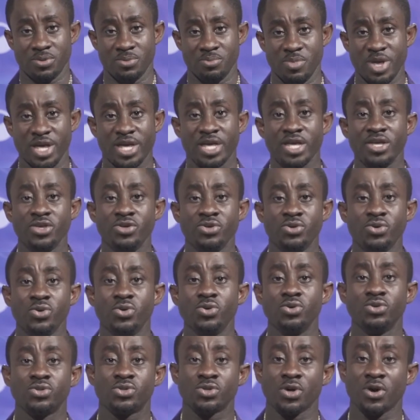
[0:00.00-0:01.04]
making
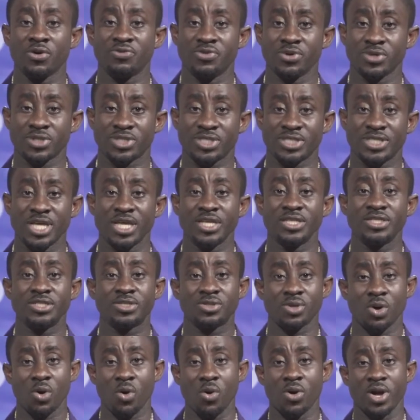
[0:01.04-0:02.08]
use of your
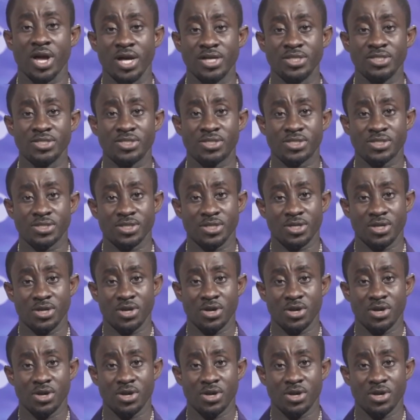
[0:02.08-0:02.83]
sense organs